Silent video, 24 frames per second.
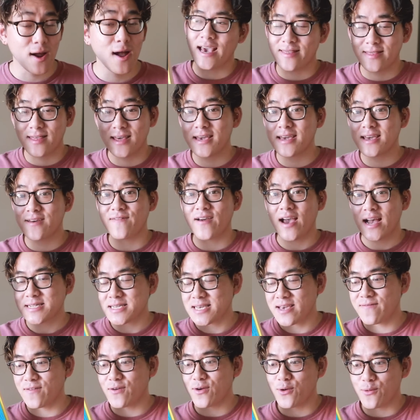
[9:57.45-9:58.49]
I think if I had to
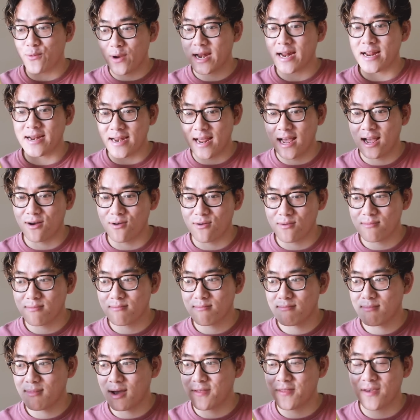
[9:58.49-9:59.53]
give it a rating now,
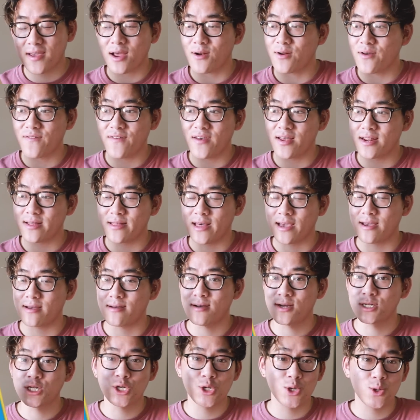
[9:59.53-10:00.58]
I think I'd have given it like
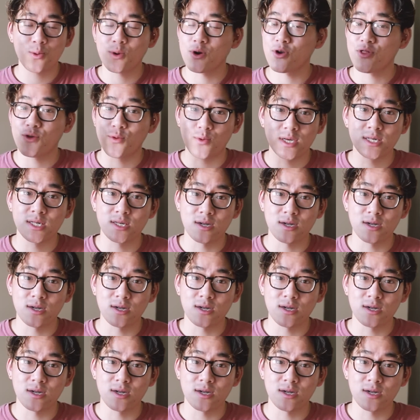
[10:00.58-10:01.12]
a two or three